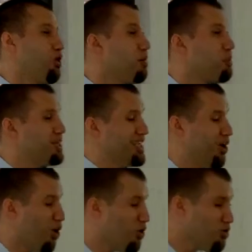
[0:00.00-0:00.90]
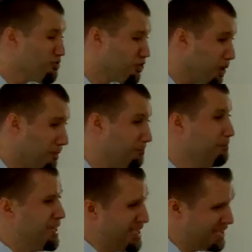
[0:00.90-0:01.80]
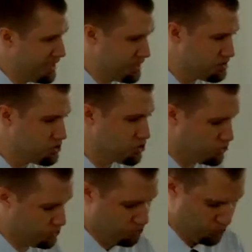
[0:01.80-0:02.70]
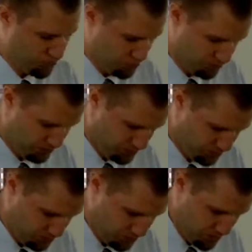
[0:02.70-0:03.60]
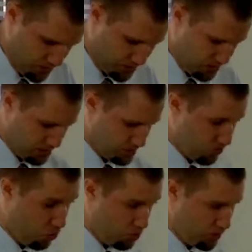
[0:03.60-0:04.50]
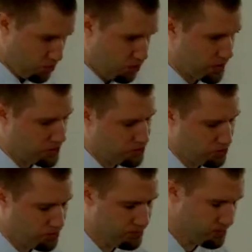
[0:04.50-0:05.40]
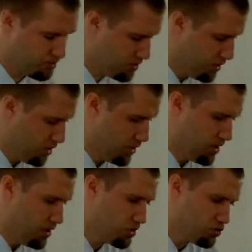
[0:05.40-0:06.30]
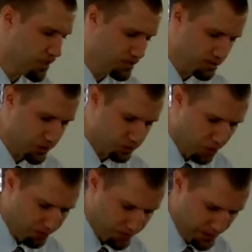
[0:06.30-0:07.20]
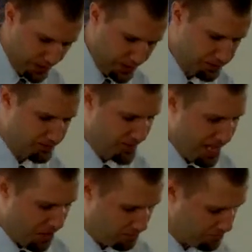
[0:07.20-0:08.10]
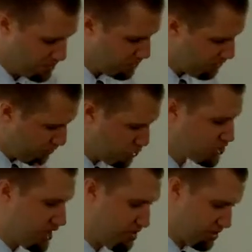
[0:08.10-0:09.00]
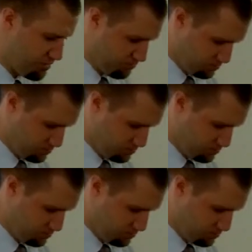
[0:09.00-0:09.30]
probably over 1 million Jews, all according to Jesus' prophecies. Now, verse 7,